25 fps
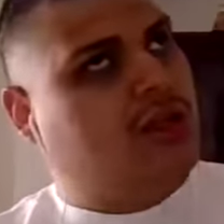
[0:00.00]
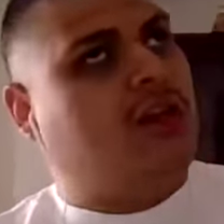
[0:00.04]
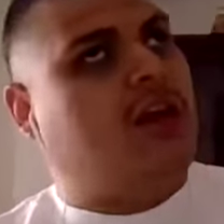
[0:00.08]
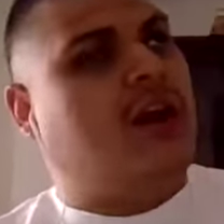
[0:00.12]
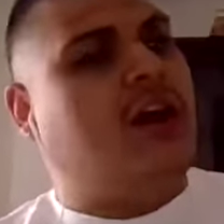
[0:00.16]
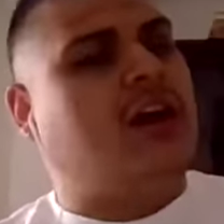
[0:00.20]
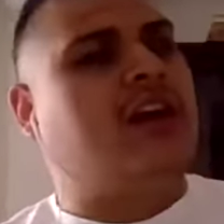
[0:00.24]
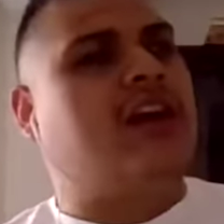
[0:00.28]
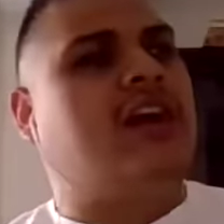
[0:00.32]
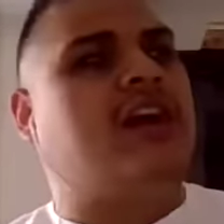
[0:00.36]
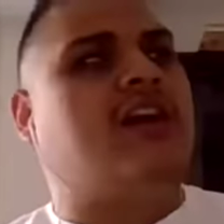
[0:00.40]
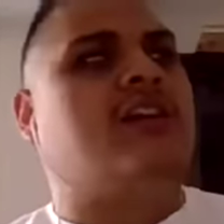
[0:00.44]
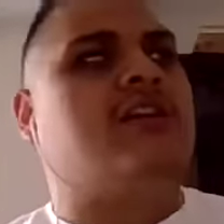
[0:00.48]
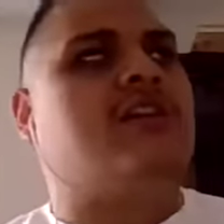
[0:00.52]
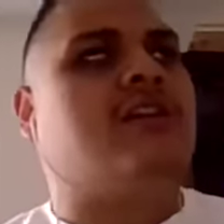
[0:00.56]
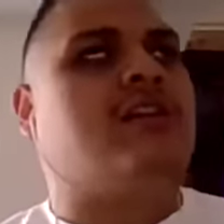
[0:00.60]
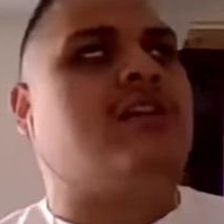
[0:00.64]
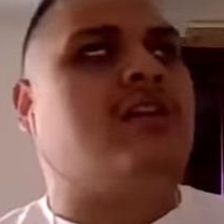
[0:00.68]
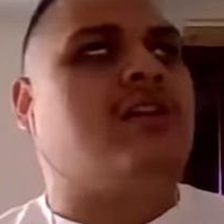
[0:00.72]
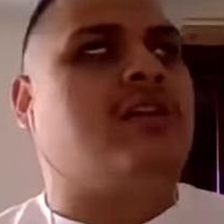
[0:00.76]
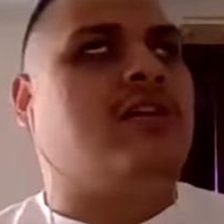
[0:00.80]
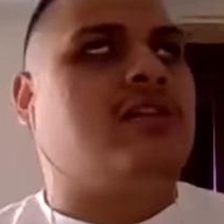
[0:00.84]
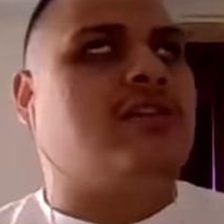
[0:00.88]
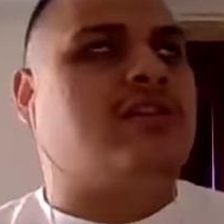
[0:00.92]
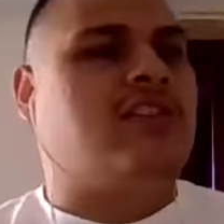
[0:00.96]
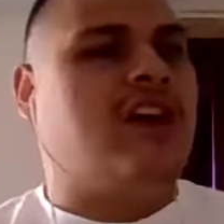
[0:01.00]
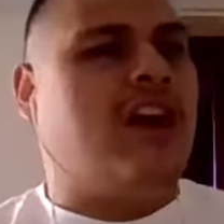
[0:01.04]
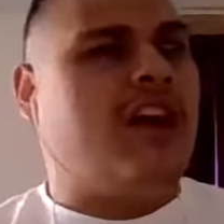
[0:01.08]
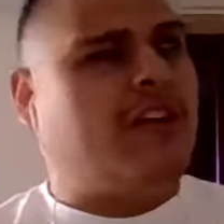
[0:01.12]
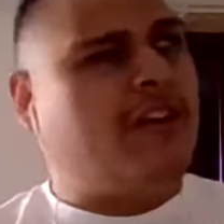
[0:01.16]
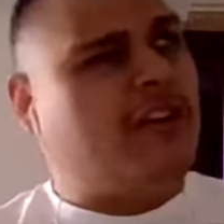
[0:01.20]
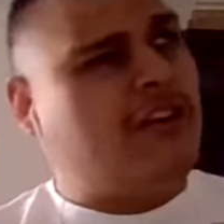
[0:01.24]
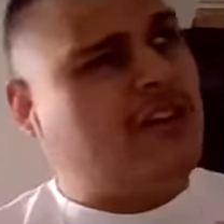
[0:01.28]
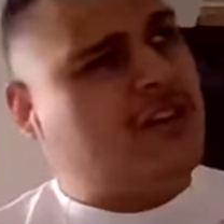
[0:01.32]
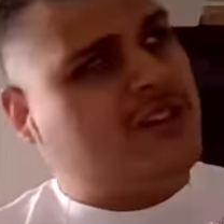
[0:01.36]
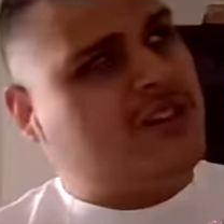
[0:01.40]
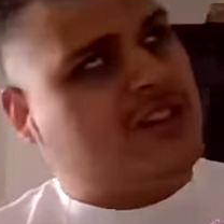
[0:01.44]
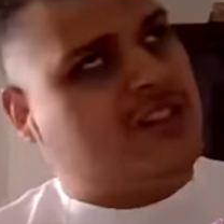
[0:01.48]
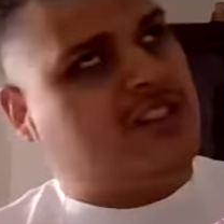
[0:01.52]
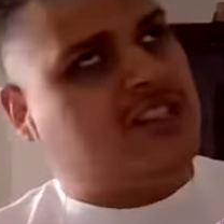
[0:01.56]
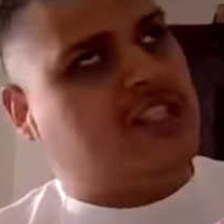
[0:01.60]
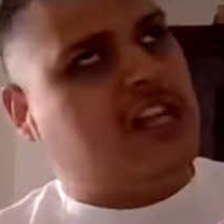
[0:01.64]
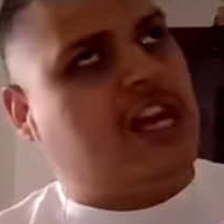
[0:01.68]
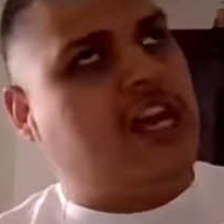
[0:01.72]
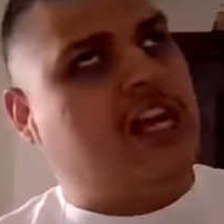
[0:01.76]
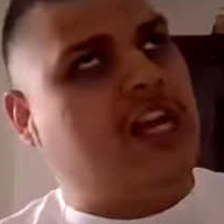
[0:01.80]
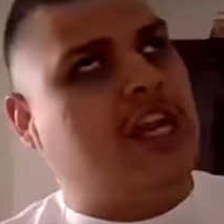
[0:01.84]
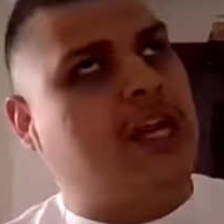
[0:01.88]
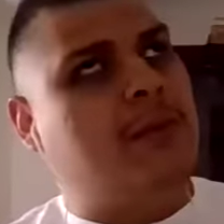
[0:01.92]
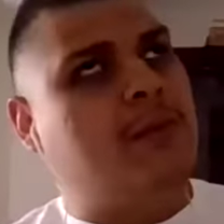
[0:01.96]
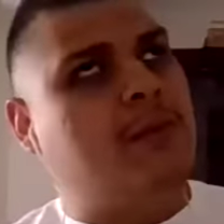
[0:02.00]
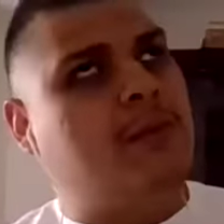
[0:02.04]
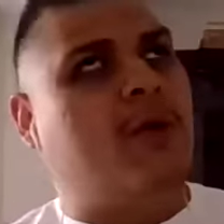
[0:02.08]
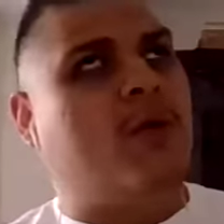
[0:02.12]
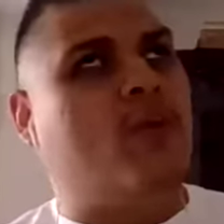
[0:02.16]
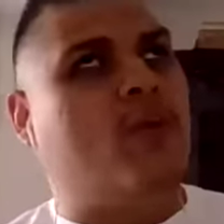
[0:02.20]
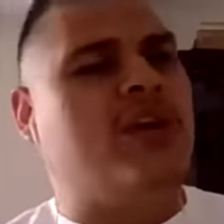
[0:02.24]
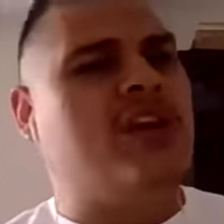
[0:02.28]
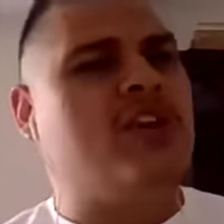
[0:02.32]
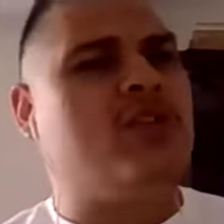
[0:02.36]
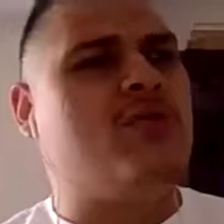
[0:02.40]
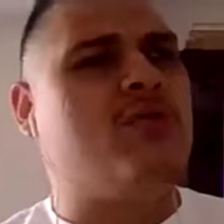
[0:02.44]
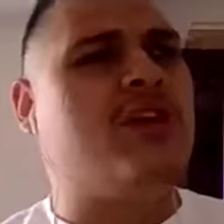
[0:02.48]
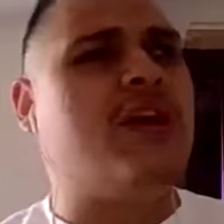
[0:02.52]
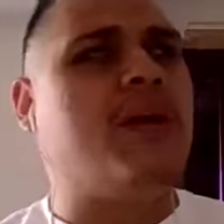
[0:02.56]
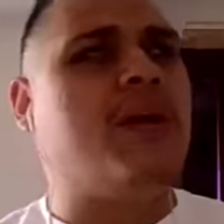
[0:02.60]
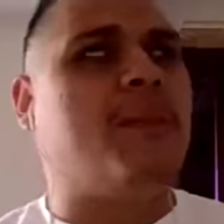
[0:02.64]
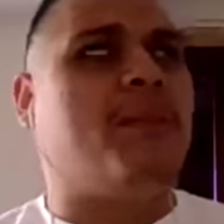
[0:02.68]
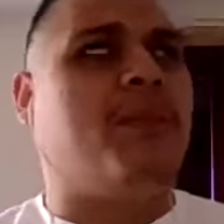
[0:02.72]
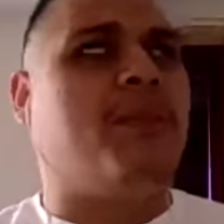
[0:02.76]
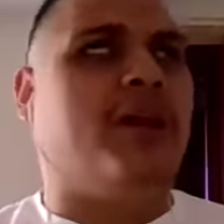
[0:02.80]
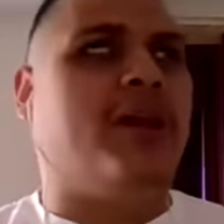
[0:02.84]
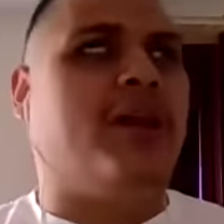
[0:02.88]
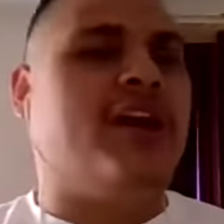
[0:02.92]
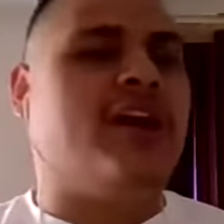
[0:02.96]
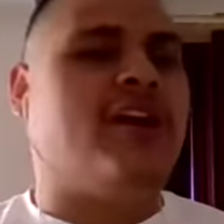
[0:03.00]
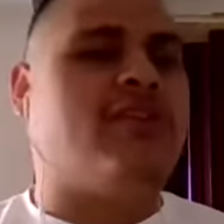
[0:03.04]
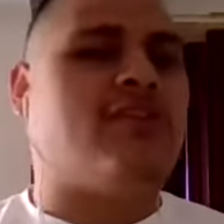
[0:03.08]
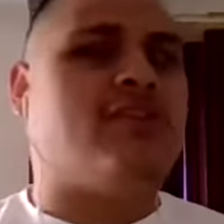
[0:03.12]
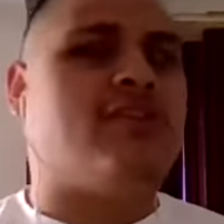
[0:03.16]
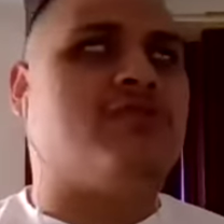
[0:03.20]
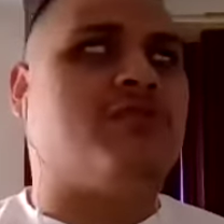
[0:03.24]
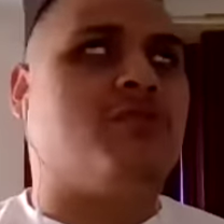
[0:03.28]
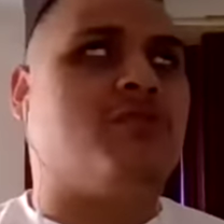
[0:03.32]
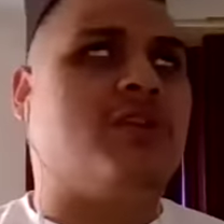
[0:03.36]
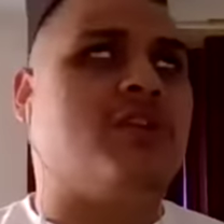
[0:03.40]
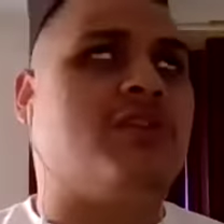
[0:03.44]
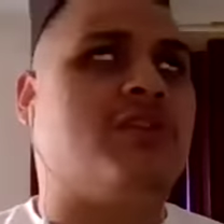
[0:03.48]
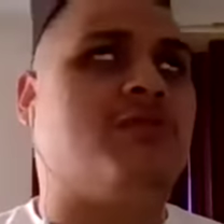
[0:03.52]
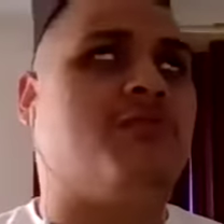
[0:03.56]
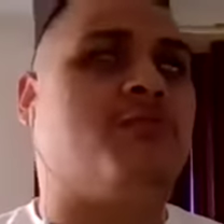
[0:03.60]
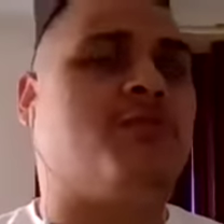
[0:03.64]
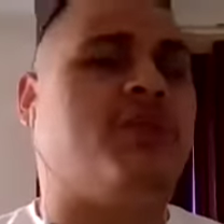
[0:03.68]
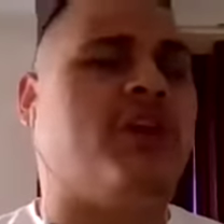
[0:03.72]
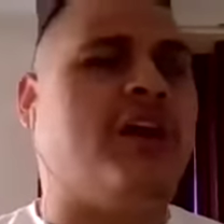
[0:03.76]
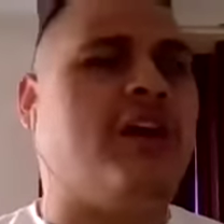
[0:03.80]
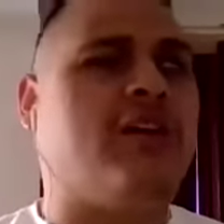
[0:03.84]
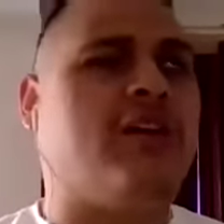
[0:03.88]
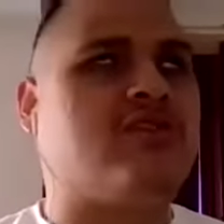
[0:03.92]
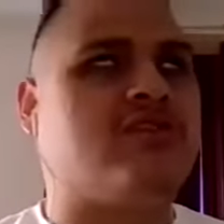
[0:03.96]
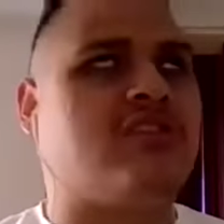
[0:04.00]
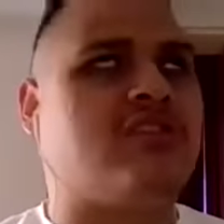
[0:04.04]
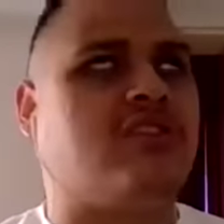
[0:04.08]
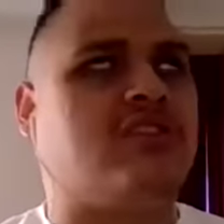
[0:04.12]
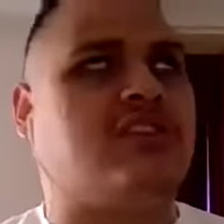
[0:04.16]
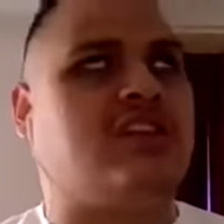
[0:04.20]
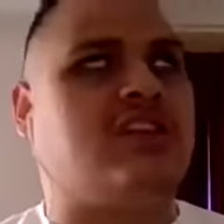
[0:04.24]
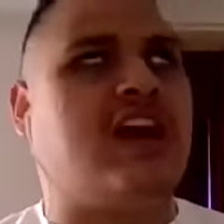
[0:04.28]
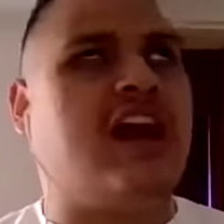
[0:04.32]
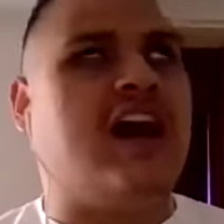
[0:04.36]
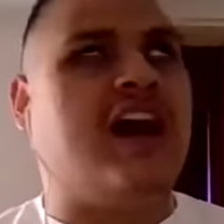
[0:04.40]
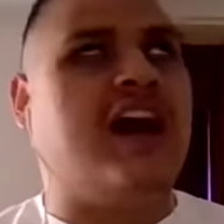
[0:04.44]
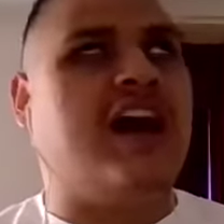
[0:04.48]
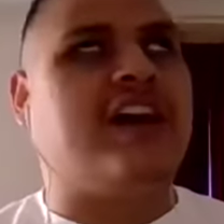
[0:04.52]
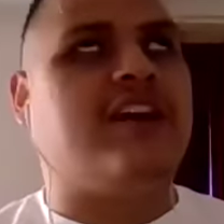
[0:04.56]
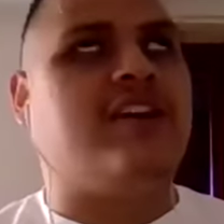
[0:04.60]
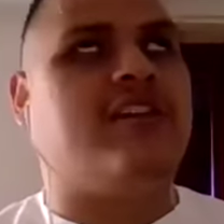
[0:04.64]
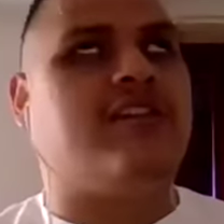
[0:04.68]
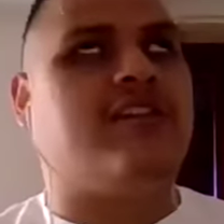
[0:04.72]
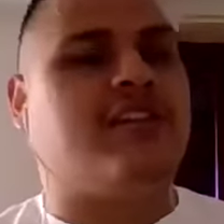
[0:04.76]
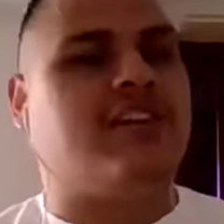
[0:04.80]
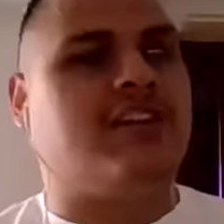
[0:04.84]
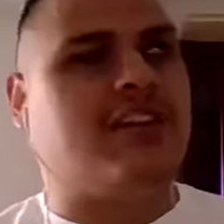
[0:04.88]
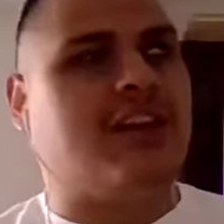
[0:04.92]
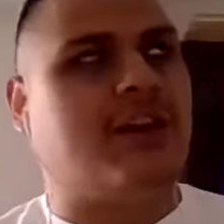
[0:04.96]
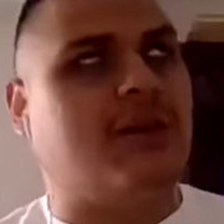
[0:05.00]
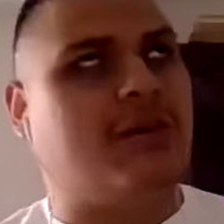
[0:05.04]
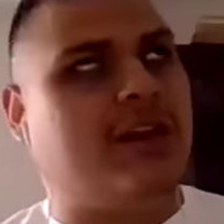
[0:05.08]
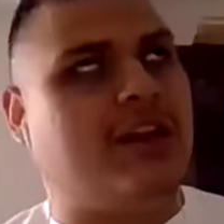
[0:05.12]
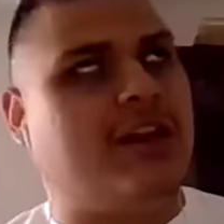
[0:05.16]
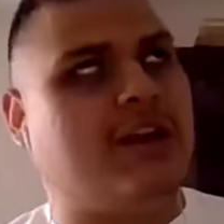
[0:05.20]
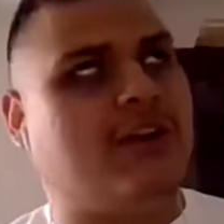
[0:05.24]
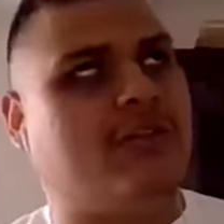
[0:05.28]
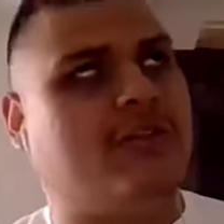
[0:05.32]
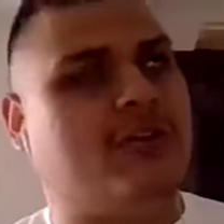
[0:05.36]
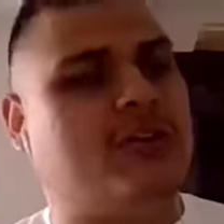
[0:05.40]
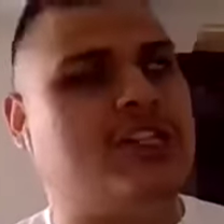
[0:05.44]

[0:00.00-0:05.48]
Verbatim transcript: again, soccer is exciting, but when you get players when players are tired and they're like,